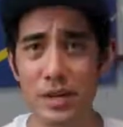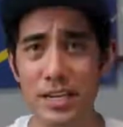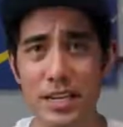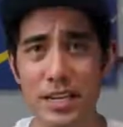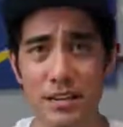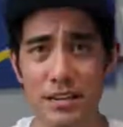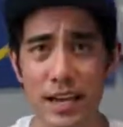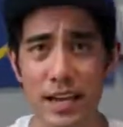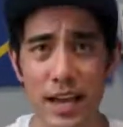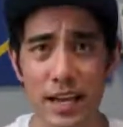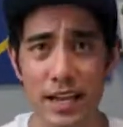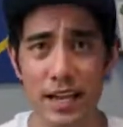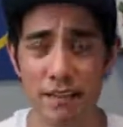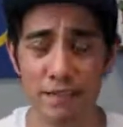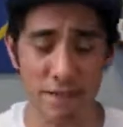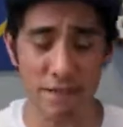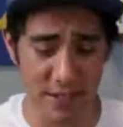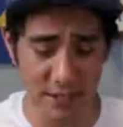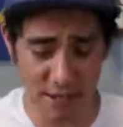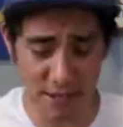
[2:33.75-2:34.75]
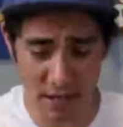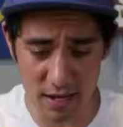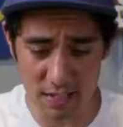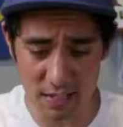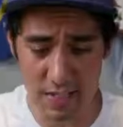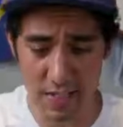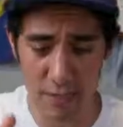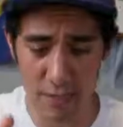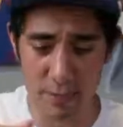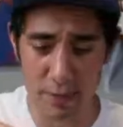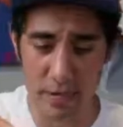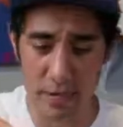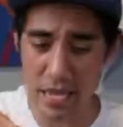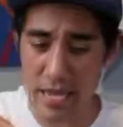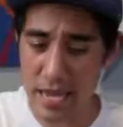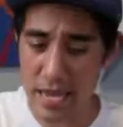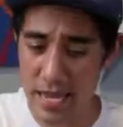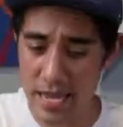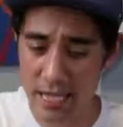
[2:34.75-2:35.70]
We need a guy like Vsauce here, but